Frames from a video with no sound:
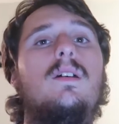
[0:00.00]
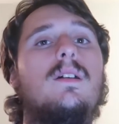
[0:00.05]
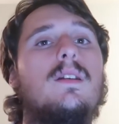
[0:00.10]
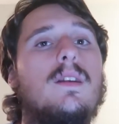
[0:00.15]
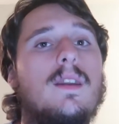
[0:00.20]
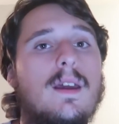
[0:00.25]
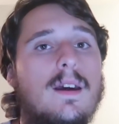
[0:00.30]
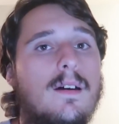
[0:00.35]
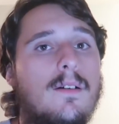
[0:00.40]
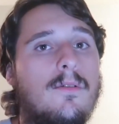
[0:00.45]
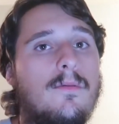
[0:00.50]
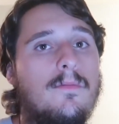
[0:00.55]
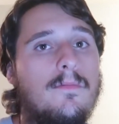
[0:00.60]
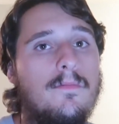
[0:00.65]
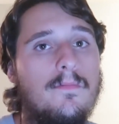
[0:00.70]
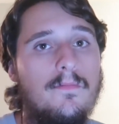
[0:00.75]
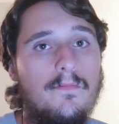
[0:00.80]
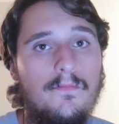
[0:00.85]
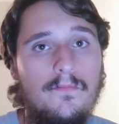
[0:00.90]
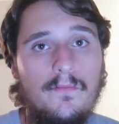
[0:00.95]
Now,
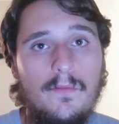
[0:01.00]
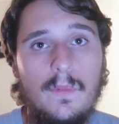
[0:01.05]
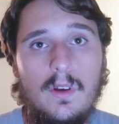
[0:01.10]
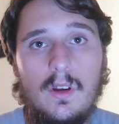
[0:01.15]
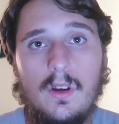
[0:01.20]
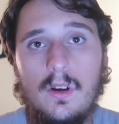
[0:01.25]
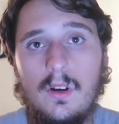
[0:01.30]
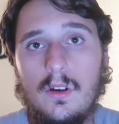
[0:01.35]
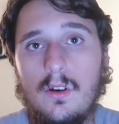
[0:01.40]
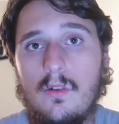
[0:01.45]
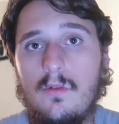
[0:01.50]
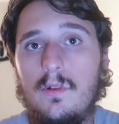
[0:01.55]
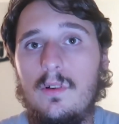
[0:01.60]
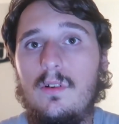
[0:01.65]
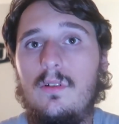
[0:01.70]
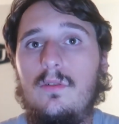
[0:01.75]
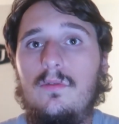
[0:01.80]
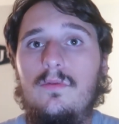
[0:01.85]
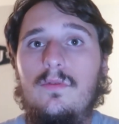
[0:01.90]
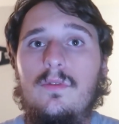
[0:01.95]
going
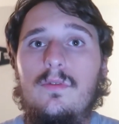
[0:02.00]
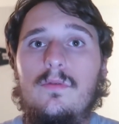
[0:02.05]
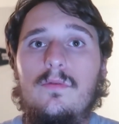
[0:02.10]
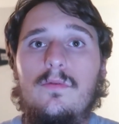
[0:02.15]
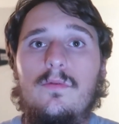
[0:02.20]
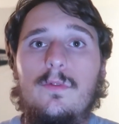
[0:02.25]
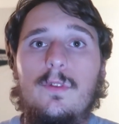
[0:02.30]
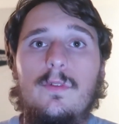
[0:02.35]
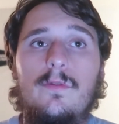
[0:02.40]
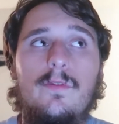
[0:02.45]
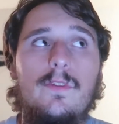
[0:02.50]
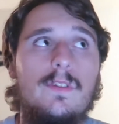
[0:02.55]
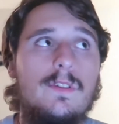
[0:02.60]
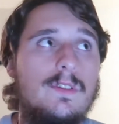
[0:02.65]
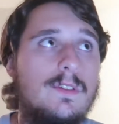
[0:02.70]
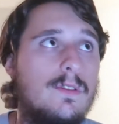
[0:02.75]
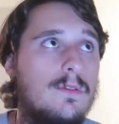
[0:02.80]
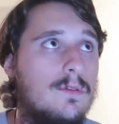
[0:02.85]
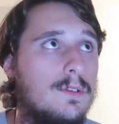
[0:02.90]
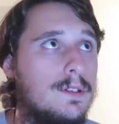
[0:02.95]
off of the
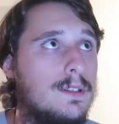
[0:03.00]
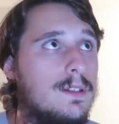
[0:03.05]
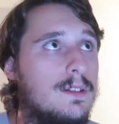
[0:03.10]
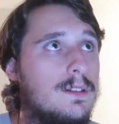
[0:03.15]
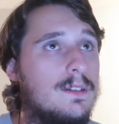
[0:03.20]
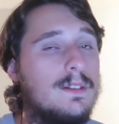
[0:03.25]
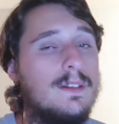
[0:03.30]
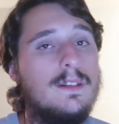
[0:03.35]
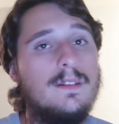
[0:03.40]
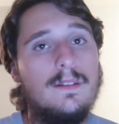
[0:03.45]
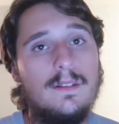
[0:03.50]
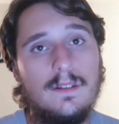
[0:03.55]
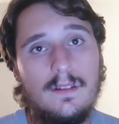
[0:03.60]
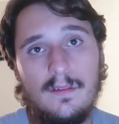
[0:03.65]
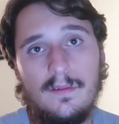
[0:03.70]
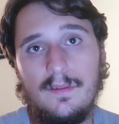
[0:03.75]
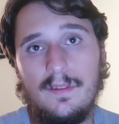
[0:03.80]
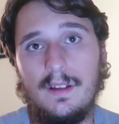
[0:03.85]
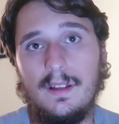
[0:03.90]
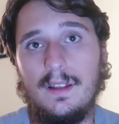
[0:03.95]
facilities and
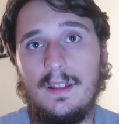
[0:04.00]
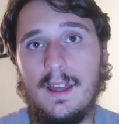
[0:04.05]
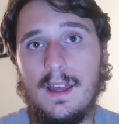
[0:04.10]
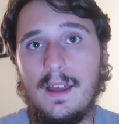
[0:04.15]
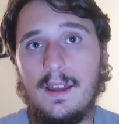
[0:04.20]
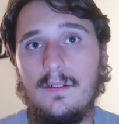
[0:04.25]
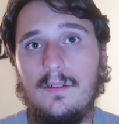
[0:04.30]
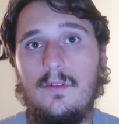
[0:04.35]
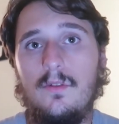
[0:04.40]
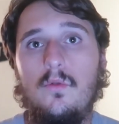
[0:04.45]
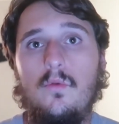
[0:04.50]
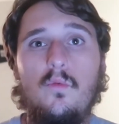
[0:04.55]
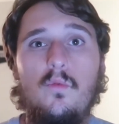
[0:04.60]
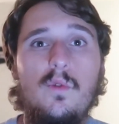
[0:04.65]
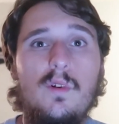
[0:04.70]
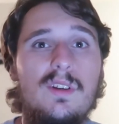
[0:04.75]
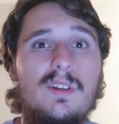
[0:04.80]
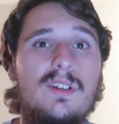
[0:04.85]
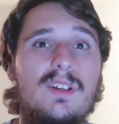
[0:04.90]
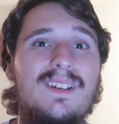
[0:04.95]
stuff like that,
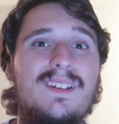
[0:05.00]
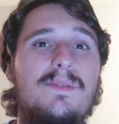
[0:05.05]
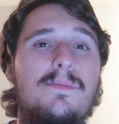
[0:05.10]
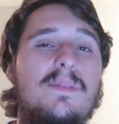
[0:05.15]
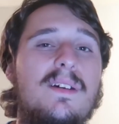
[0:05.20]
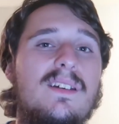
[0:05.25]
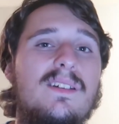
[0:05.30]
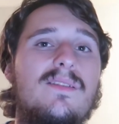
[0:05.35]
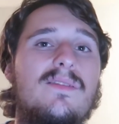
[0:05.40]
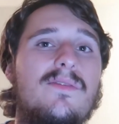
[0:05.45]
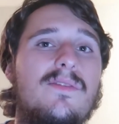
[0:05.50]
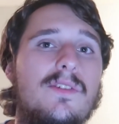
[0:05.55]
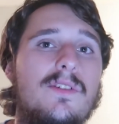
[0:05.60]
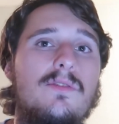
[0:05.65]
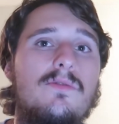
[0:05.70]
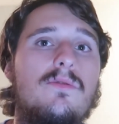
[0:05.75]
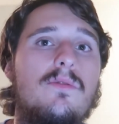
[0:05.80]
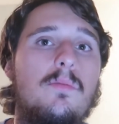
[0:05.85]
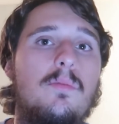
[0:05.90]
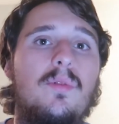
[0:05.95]
which is best for
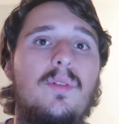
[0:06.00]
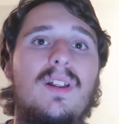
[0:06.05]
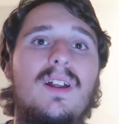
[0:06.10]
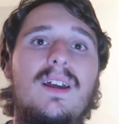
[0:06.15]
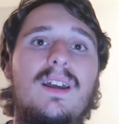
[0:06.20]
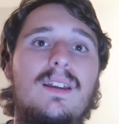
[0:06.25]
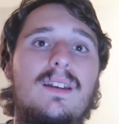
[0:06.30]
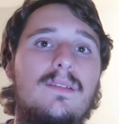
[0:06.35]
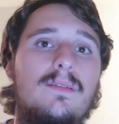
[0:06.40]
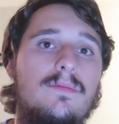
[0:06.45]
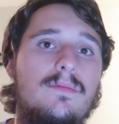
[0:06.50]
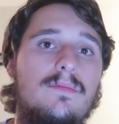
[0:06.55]
you to play?